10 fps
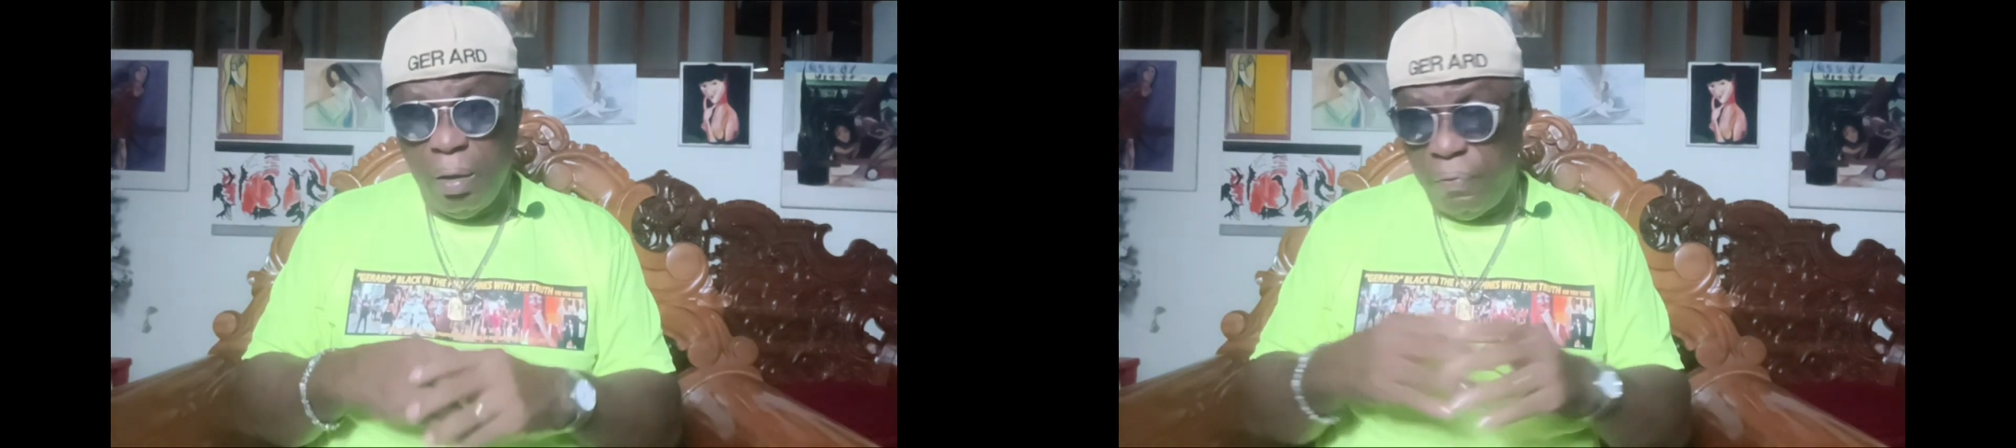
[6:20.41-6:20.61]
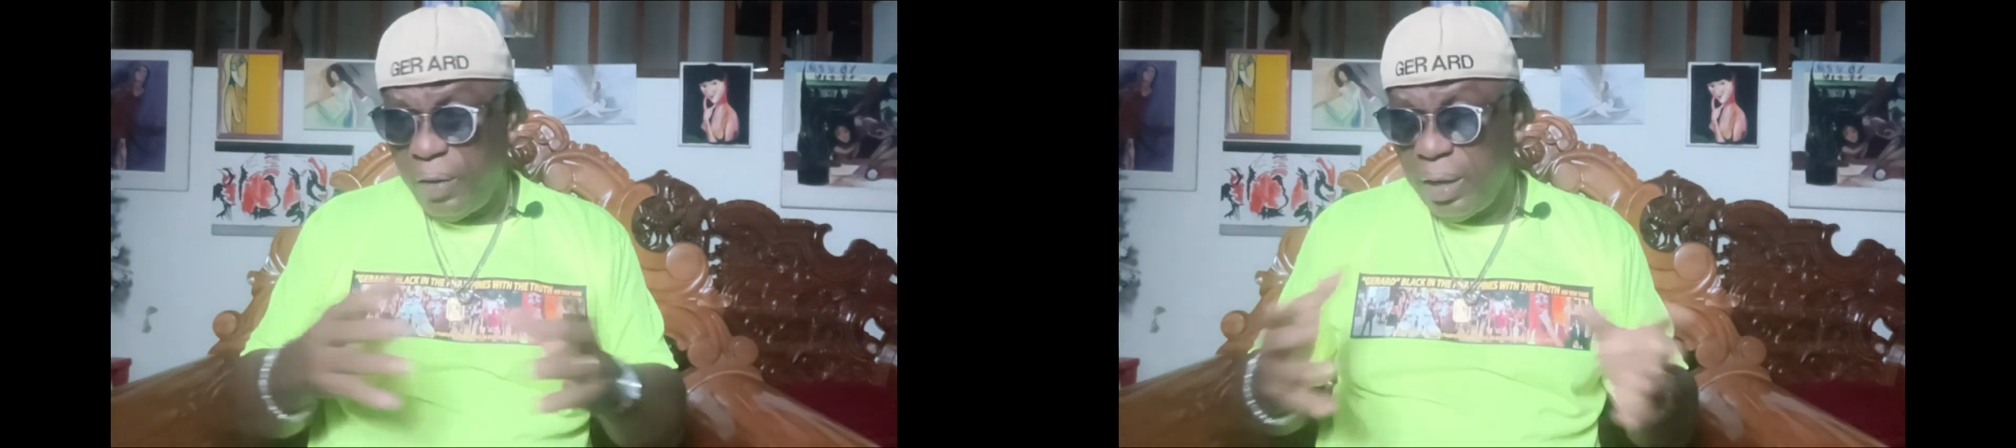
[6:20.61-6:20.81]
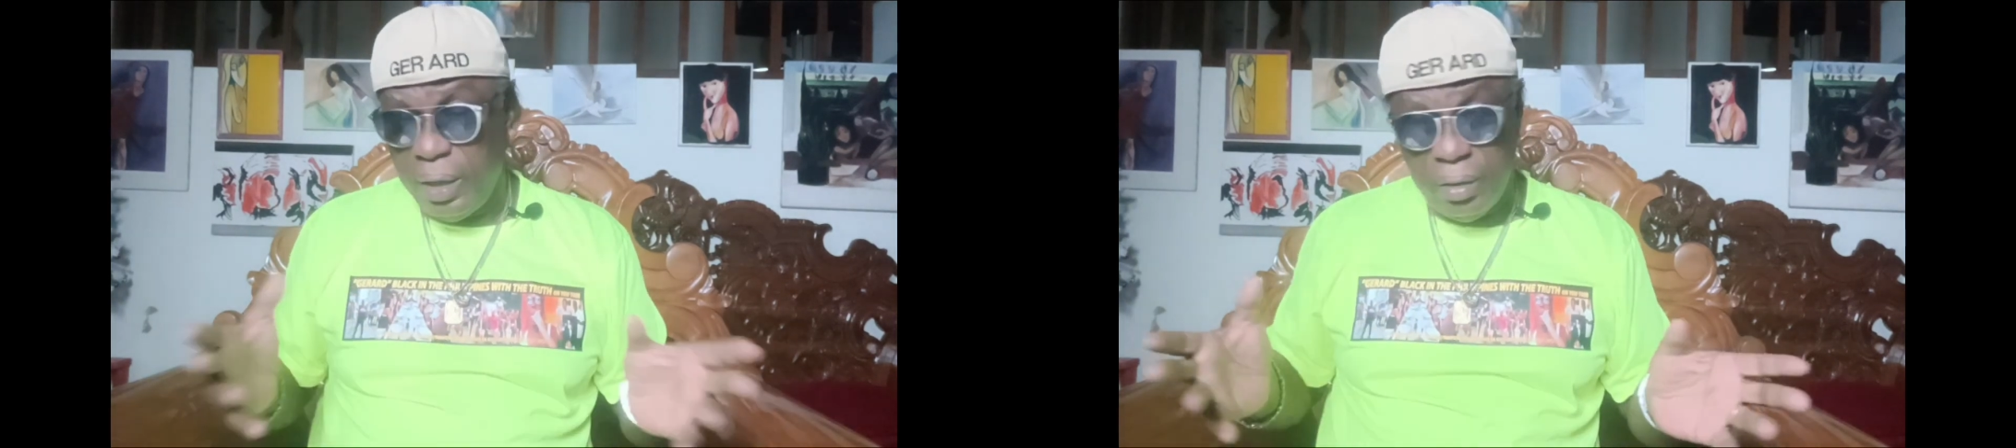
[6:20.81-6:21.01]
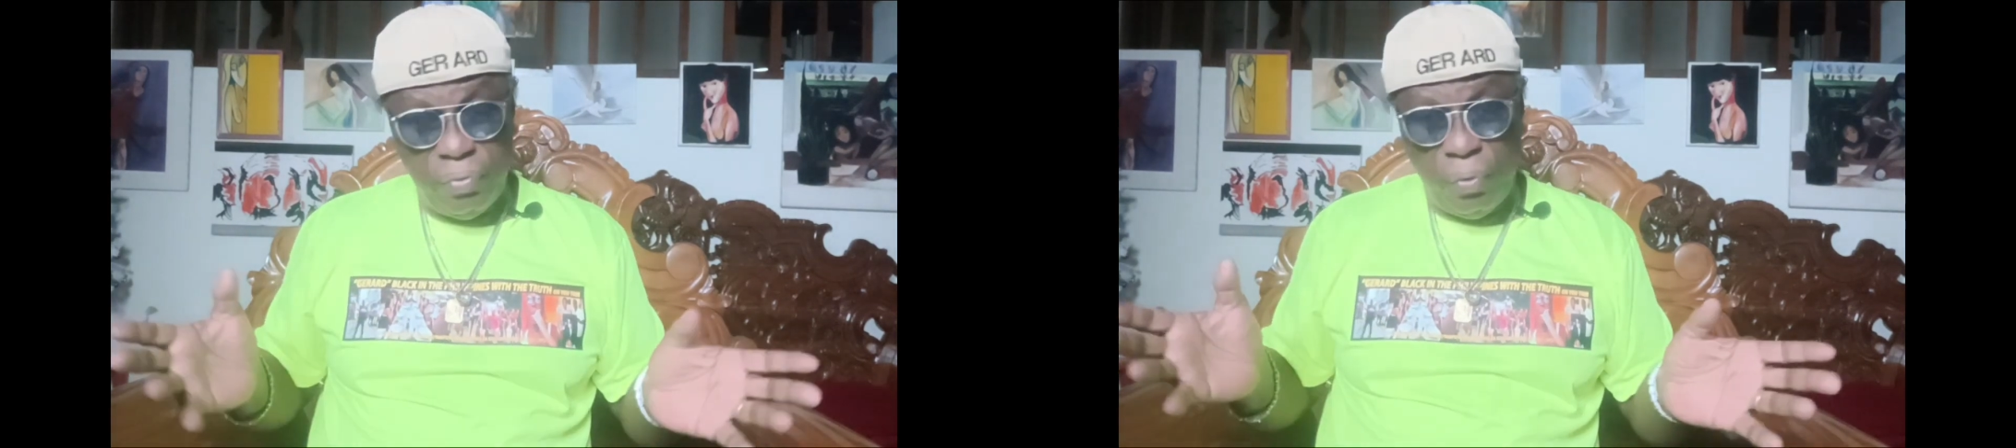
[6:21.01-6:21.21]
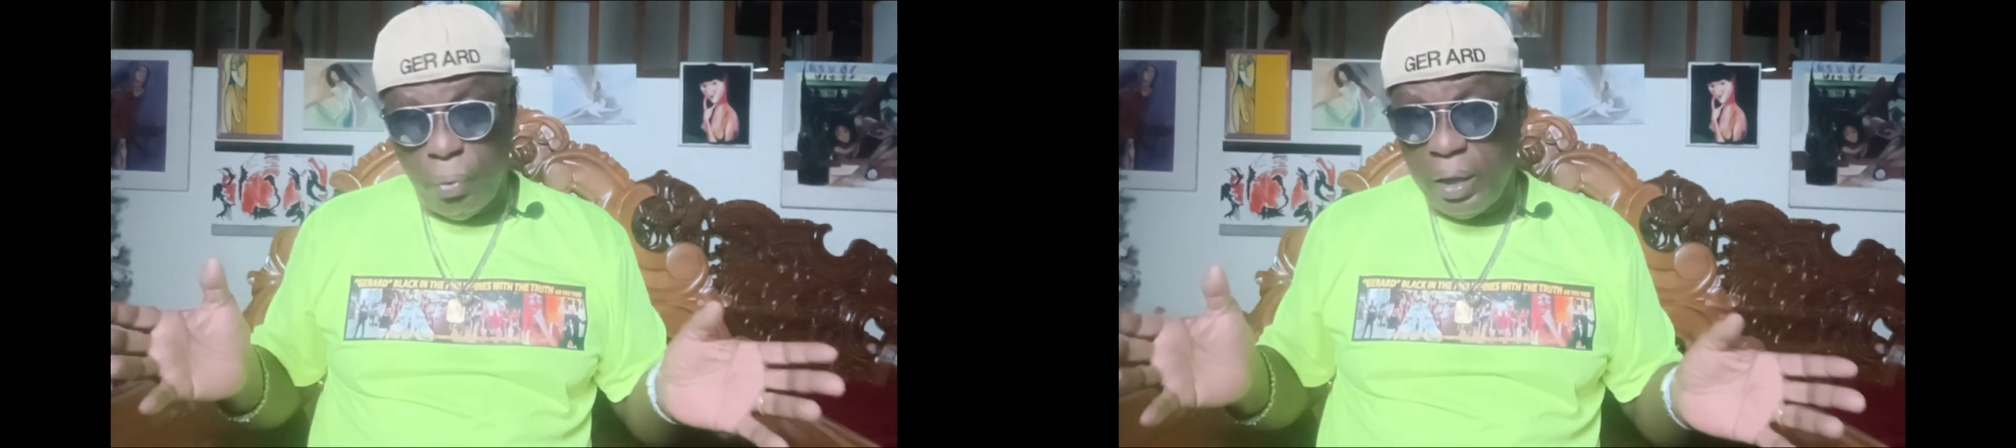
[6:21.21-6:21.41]
and
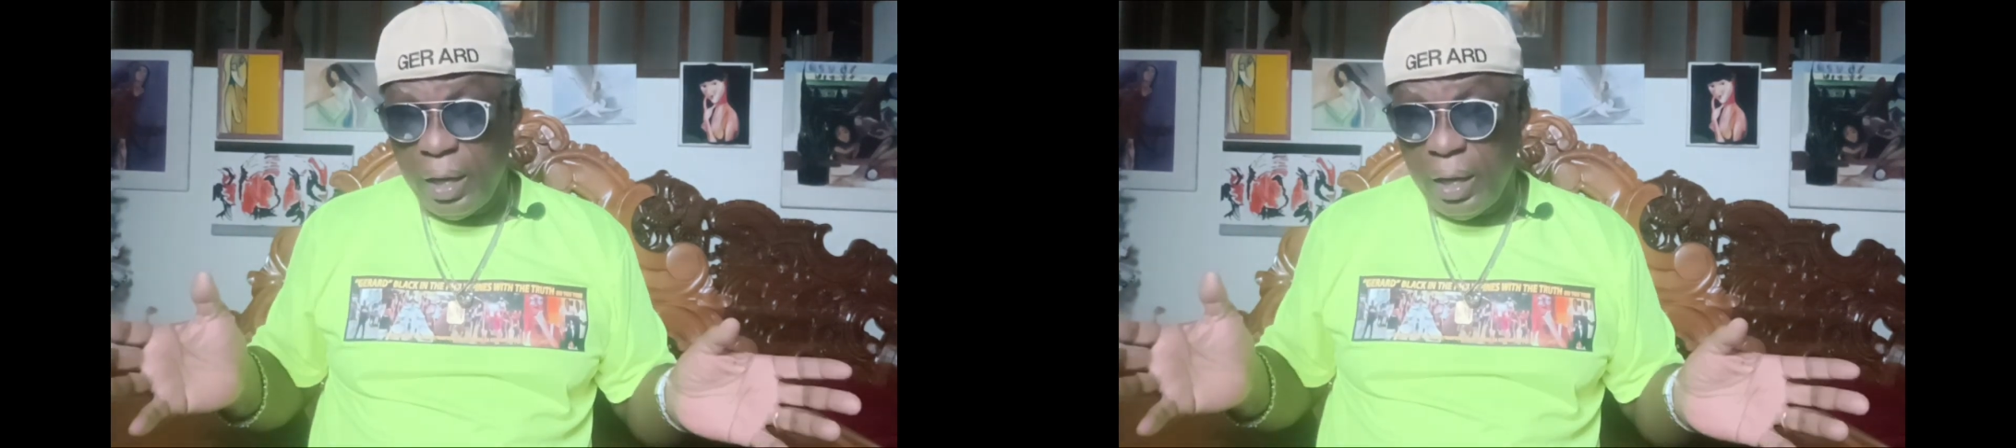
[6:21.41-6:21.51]
from what I